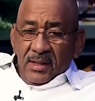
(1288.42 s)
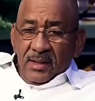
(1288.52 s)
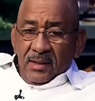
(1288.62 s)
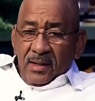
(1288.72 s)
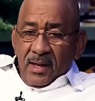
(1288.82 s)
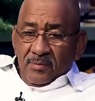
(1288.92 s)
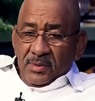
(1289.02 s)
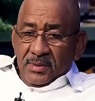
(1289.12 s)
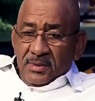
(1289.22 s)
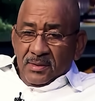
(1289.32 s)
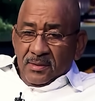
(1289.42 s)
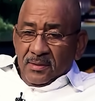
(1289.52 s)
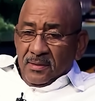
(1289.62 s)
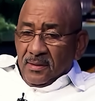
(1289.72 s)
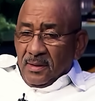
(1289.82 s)
that he accomplished, and
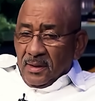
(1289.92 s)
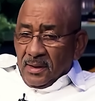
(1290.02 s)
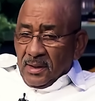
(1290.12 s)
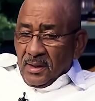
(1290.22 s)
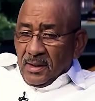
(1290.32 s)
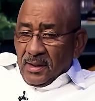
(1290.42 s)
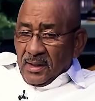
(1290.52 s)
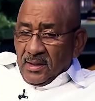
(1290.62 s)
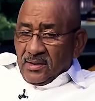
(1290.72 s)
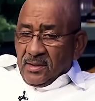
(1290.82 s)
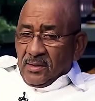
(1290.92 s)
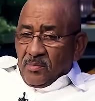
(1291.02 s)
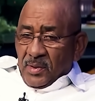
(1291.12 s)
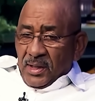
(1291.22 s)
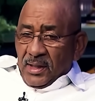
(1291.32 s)
he's still
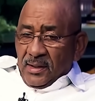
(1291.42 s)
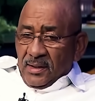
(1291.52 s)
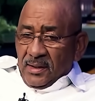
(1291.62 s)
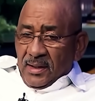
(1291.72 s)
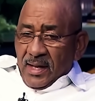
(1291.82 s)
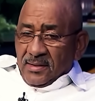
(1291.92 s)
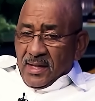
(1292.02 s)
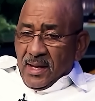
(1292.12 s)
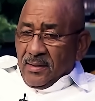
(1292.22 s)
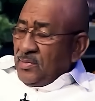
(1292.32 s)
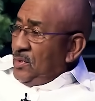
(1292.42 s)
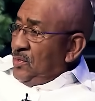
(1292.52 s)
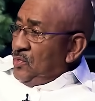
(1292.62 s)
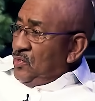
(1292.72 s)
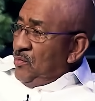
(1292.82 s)
playing, and he got time to
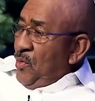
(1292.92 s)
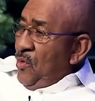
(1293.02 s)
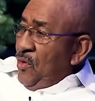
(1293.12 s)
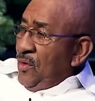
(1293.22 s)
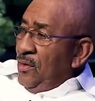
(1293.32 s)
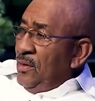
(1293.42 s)
do some more.